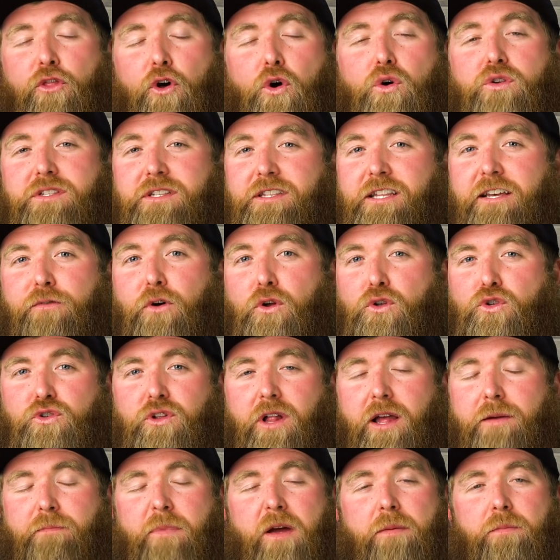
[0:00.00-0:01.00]
Those Live
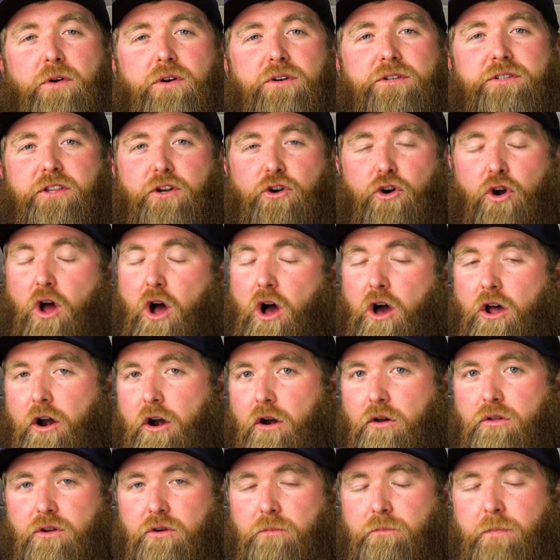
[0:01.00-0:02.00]
Ultralight members that are on
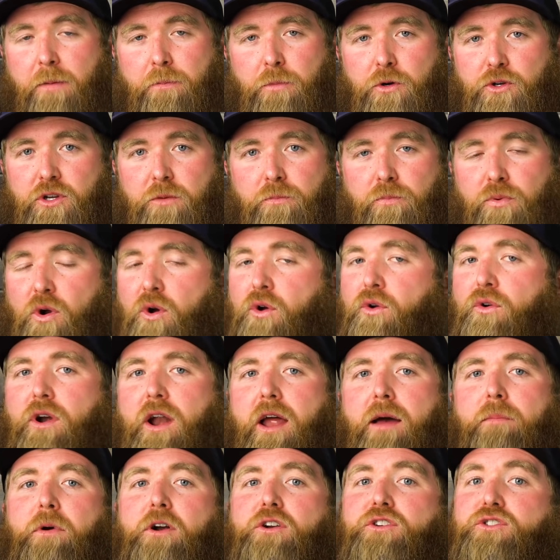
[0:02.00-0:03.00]
our little membership
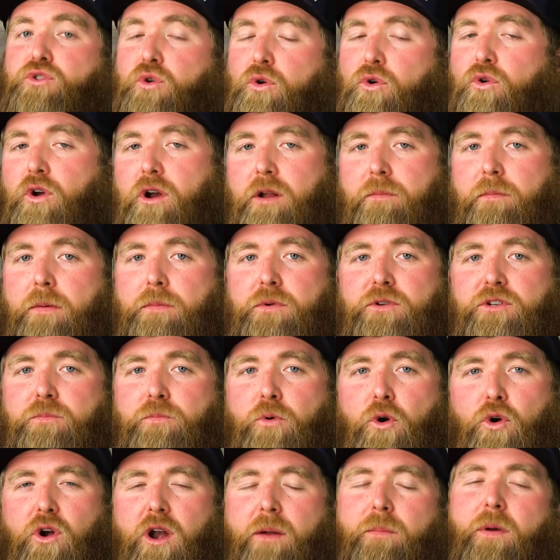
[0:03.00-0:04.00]
program, our store credit membership
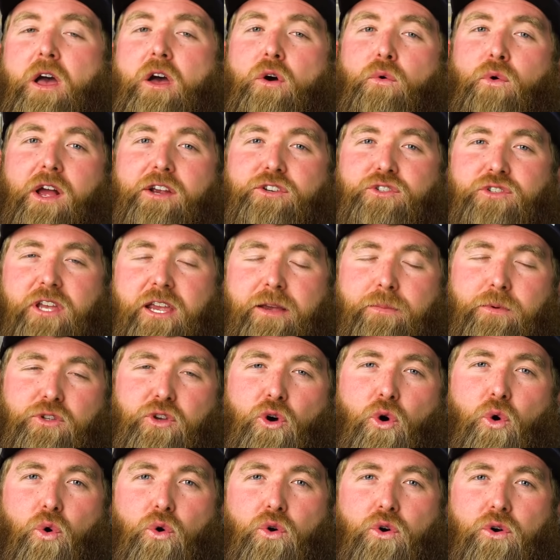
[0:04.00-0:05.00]
program, we're actually able
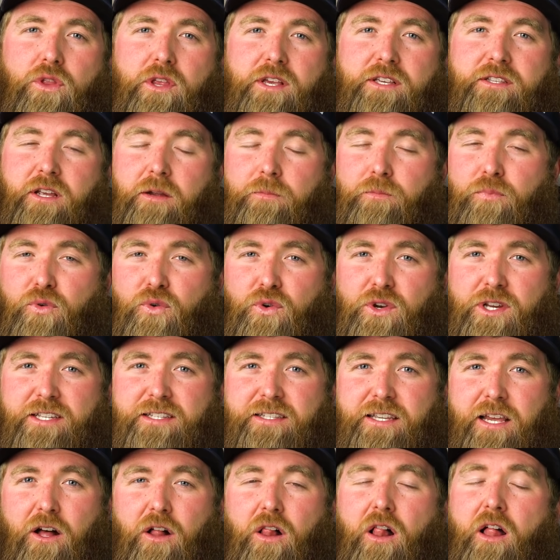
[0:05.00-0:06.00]
to order this on
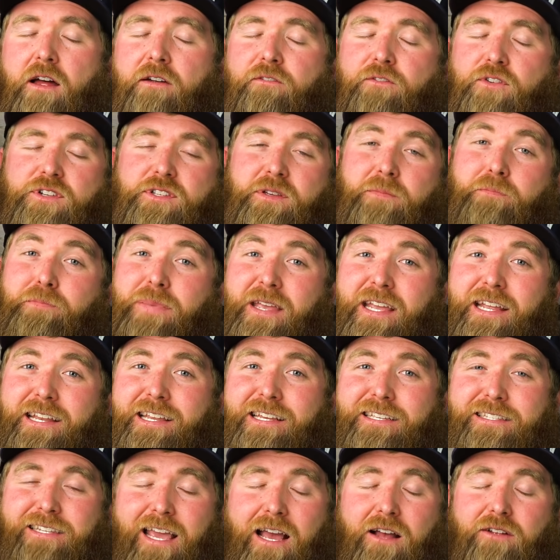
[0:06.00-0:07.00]
pre-sale for some big
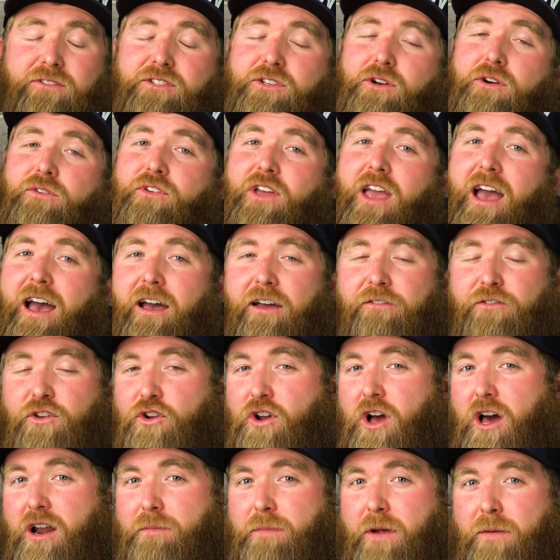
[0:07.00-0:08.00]
discounts. So if you're
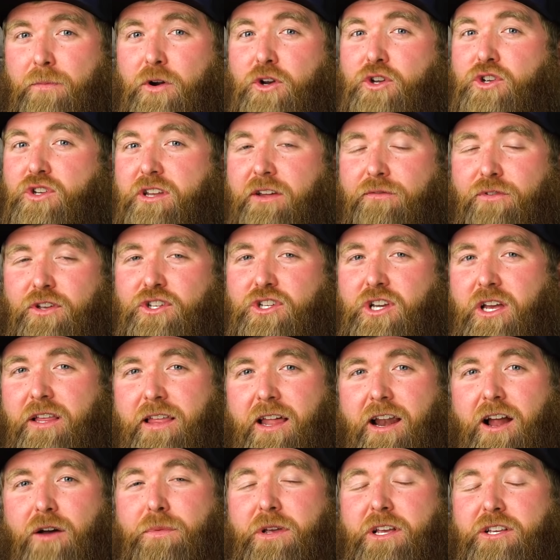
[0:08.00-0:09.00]
not a member, you should definitely check
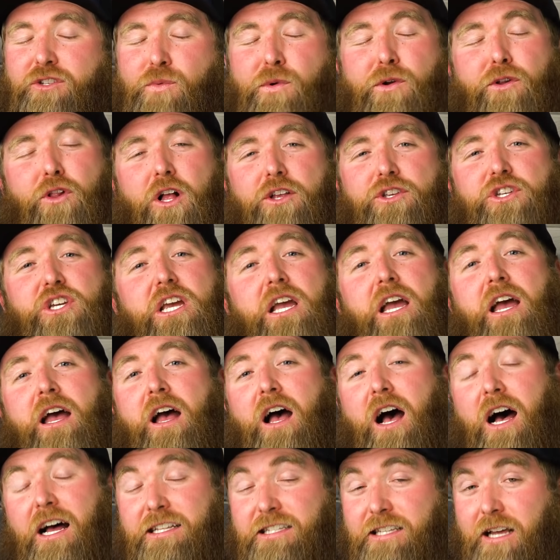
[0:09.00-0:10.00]
that out, because we're launching
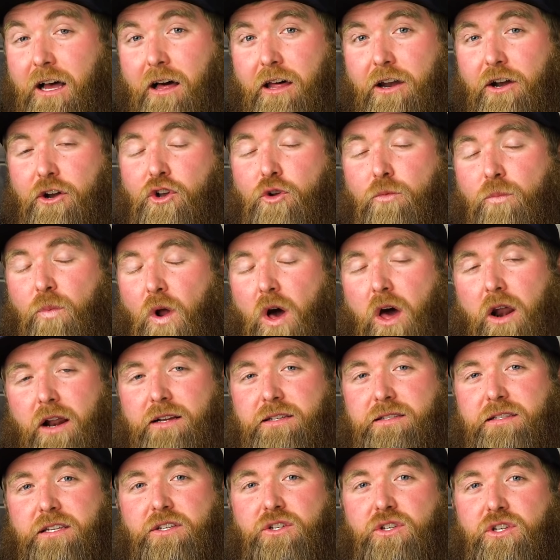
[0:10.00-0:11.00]
a ton of new
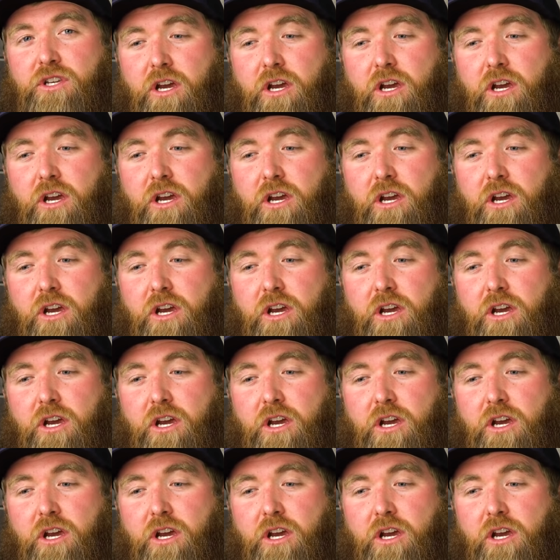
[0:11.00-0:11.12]
products this